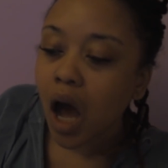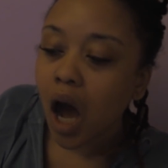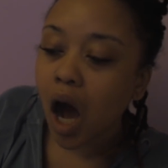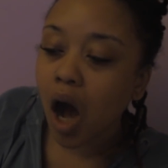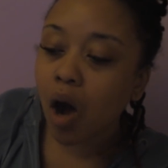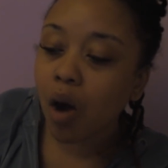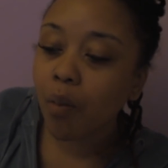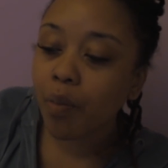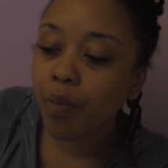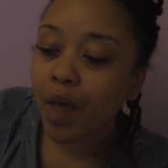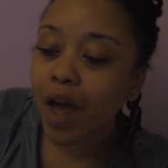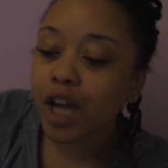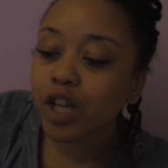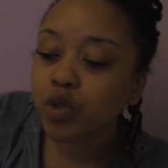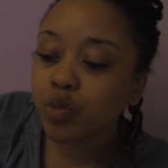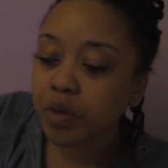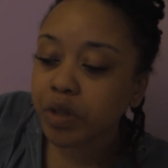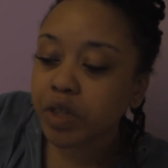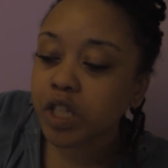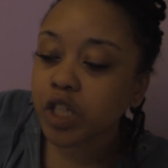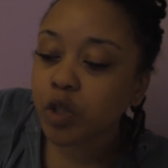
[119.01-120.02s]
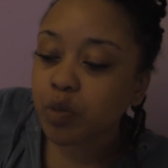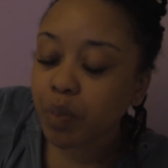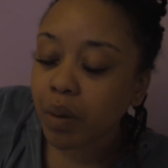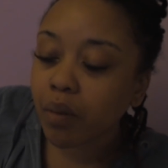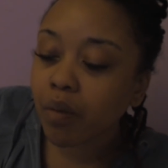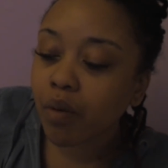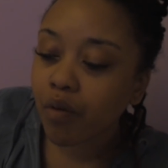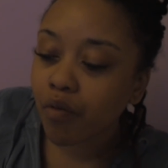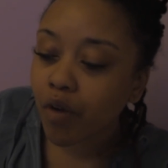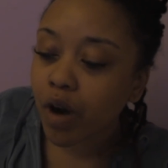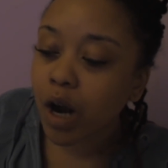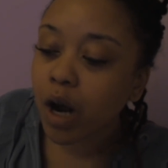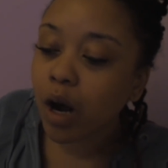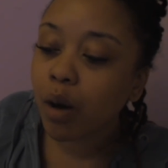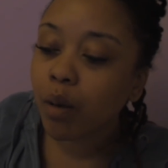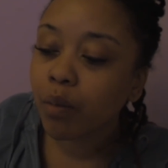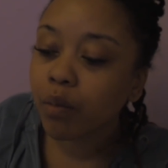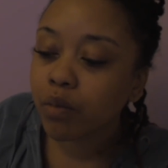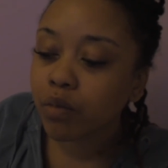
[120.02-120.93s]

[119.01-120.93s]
That's what the spirit realm